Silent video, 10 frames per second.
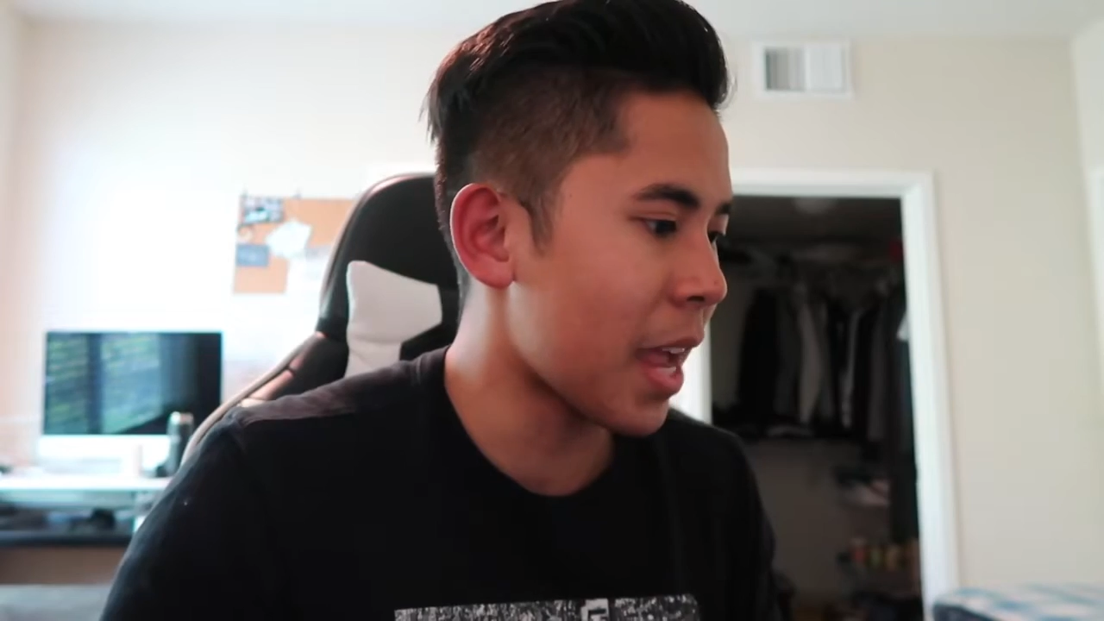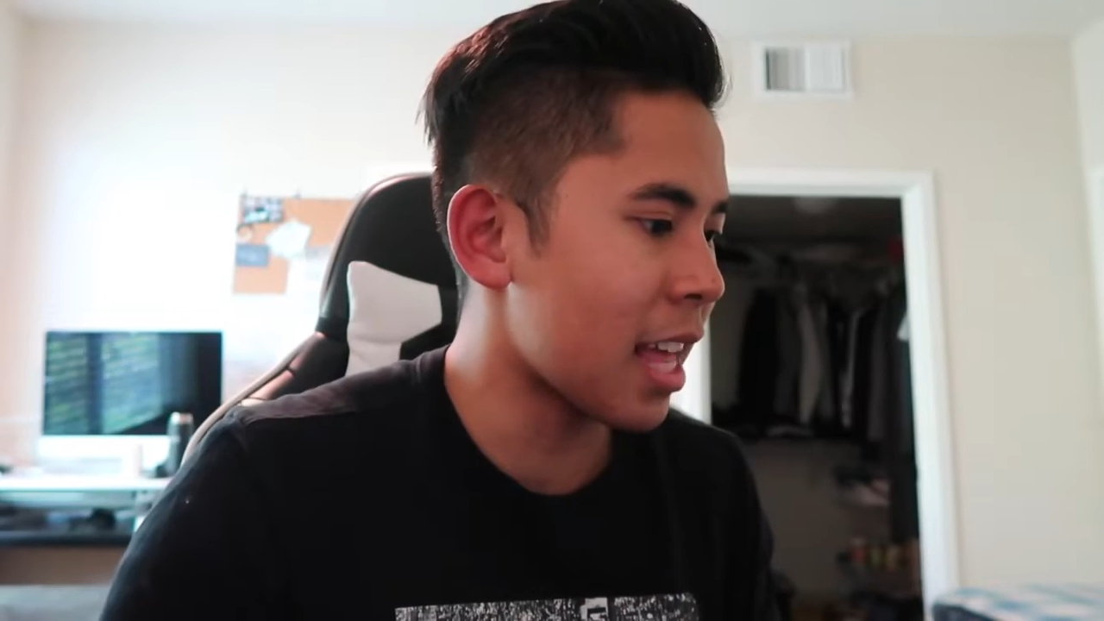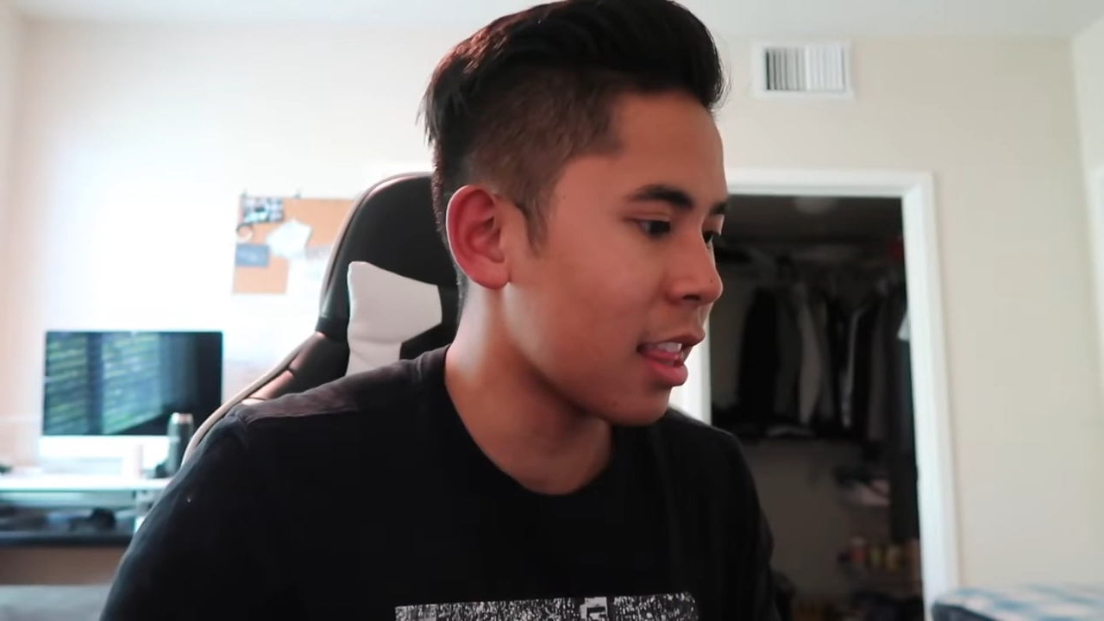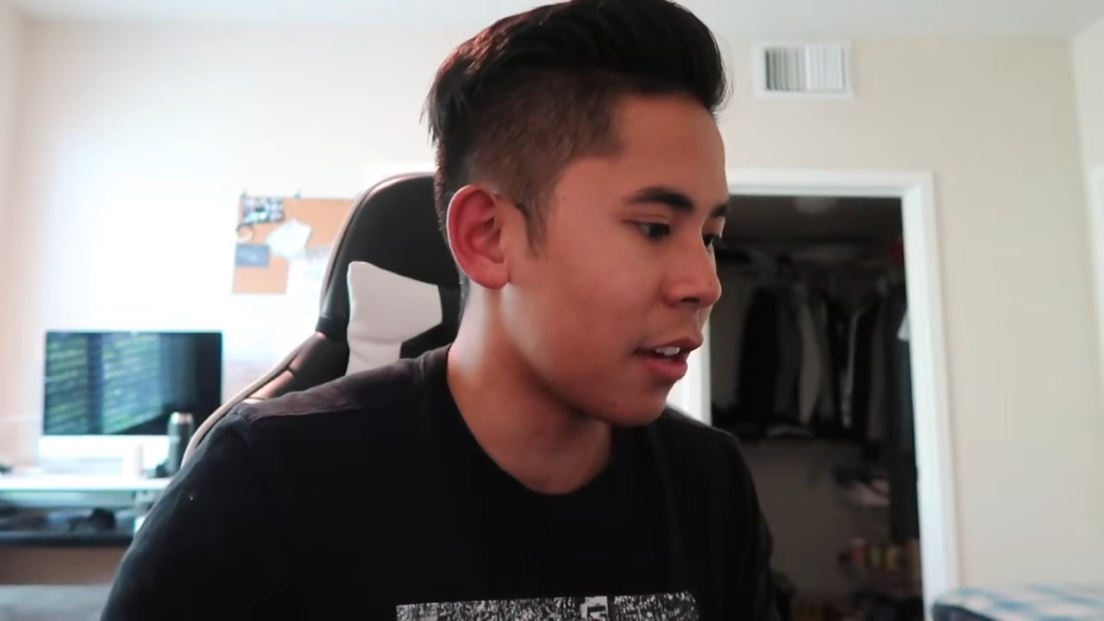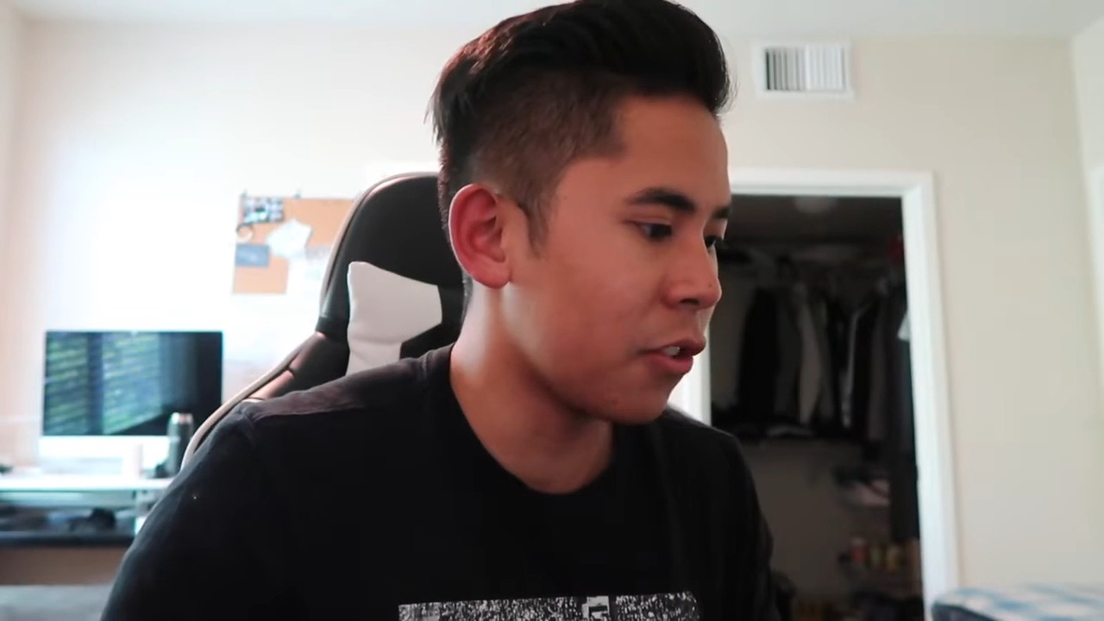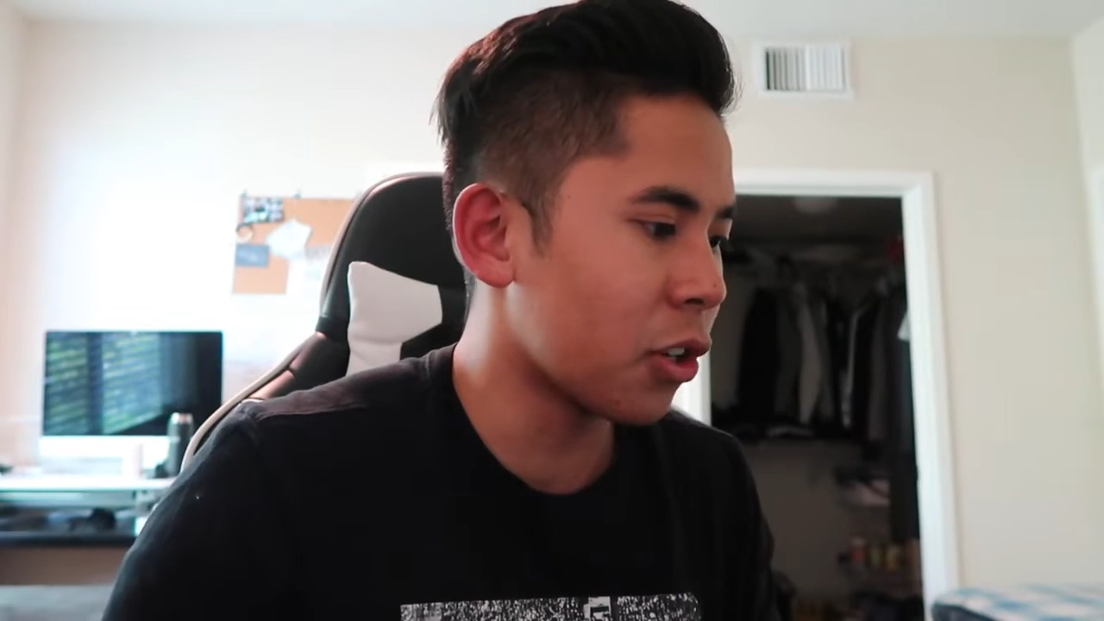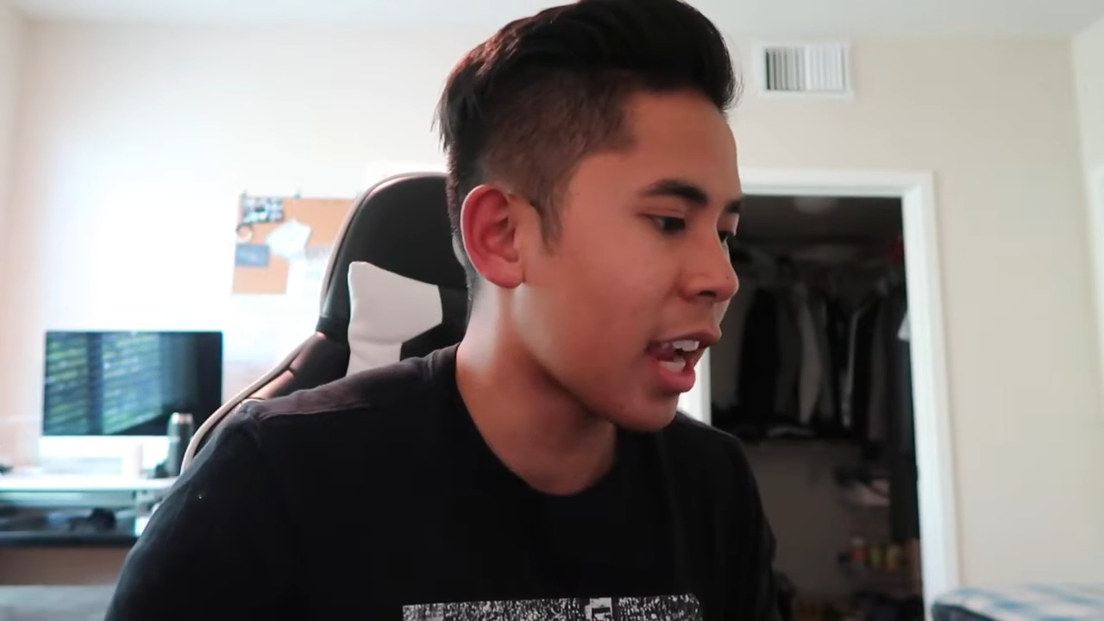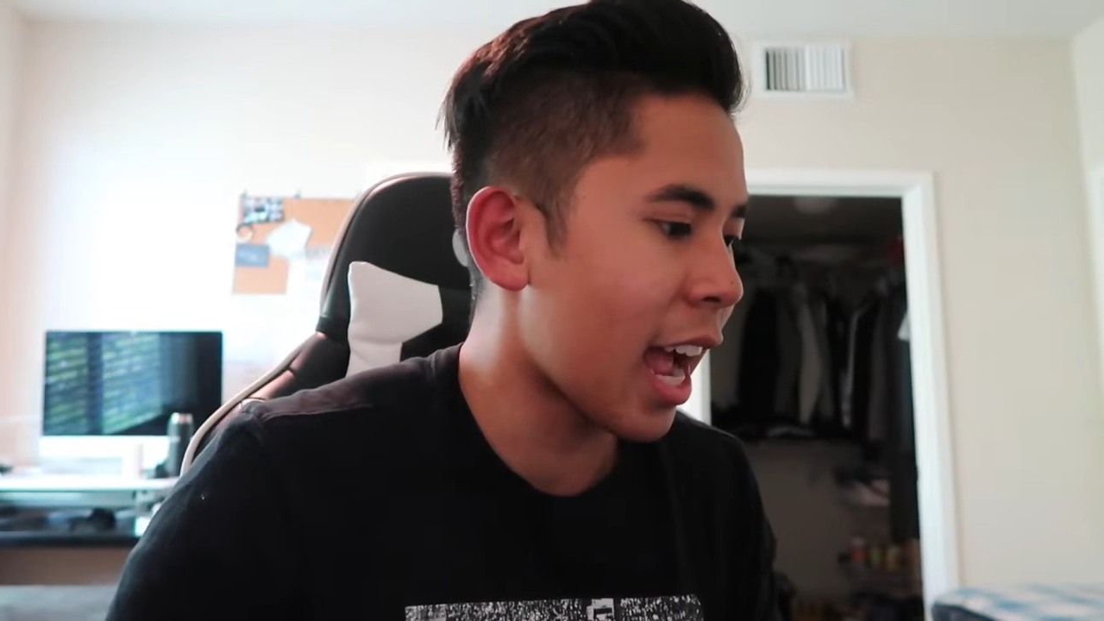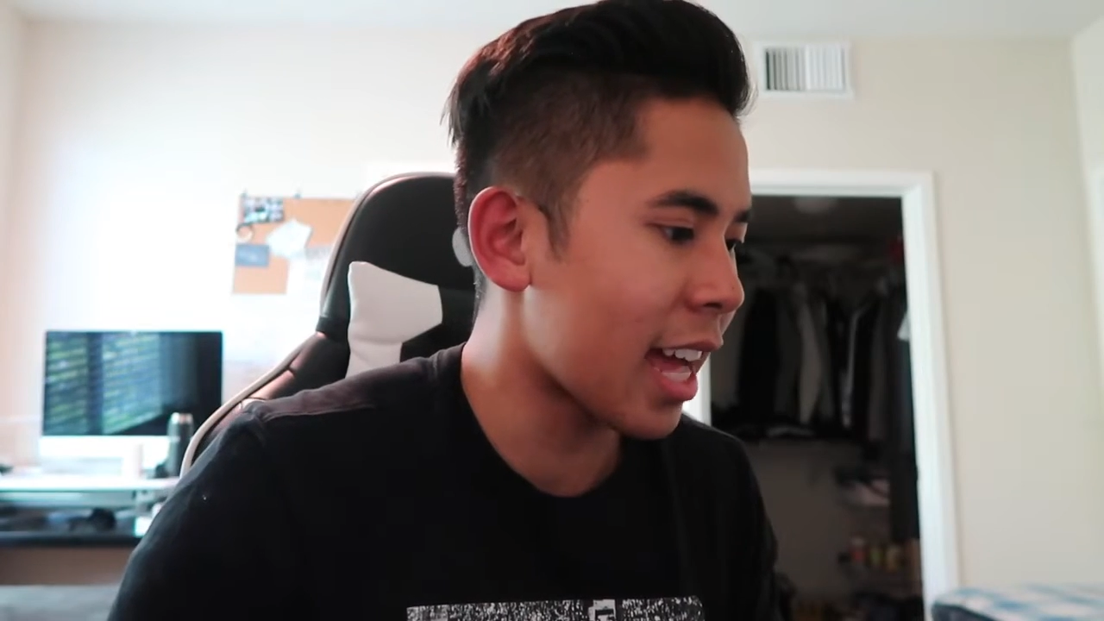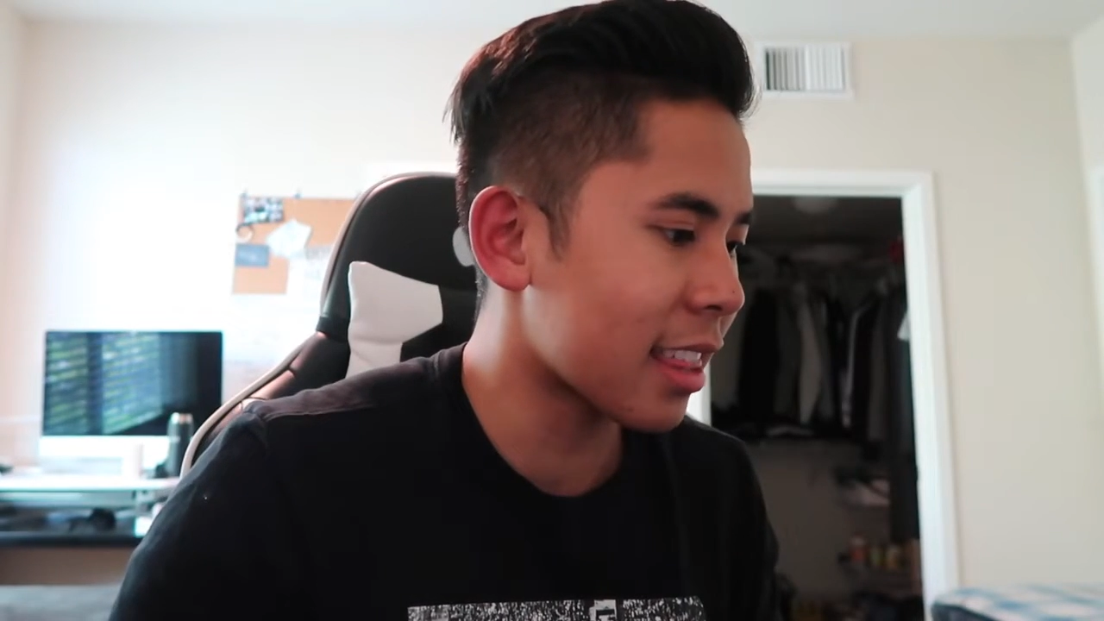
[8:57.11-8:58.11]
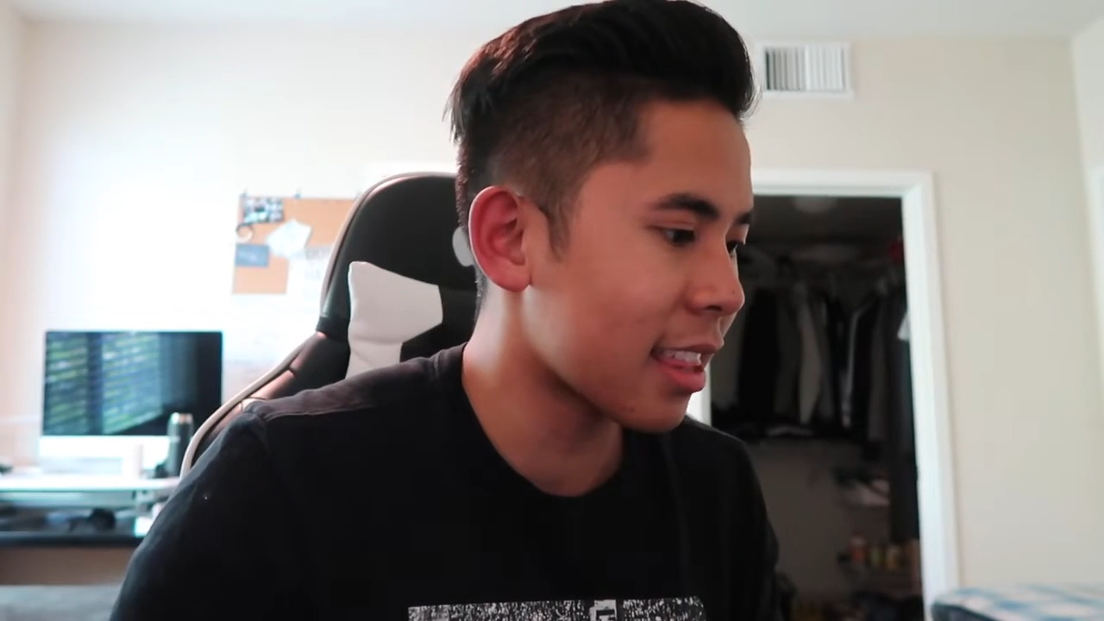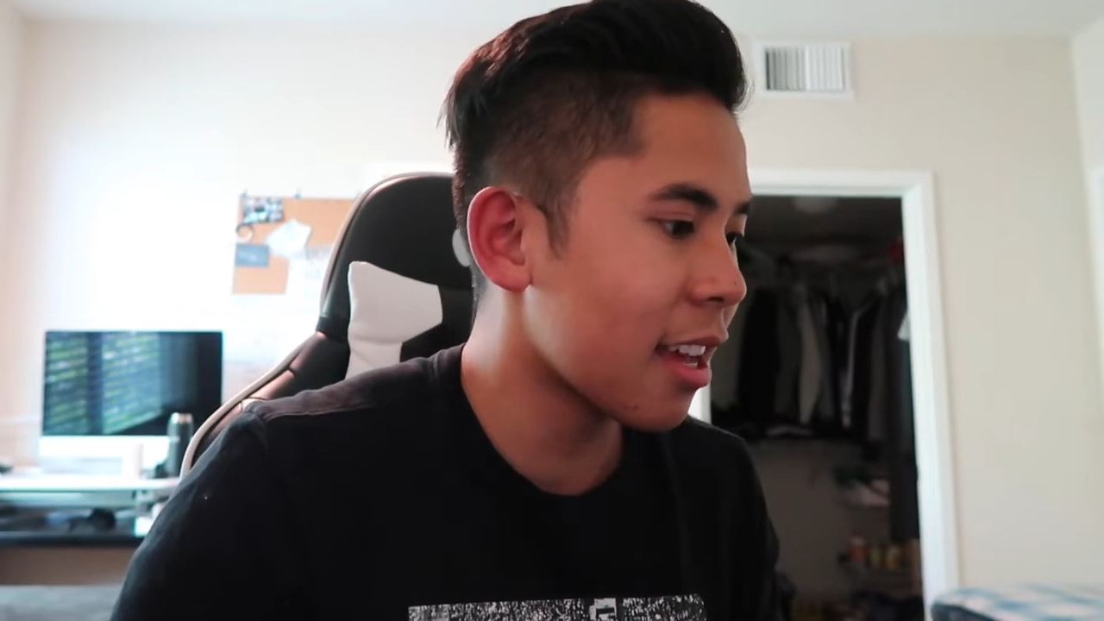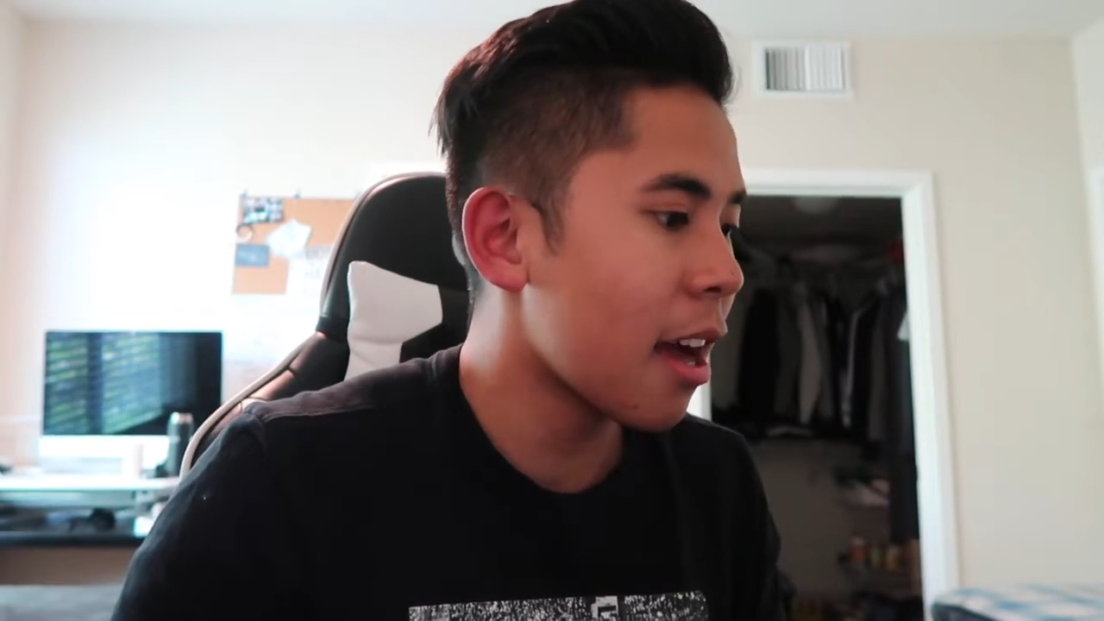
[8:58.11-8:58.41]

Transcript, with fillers: I love you Kath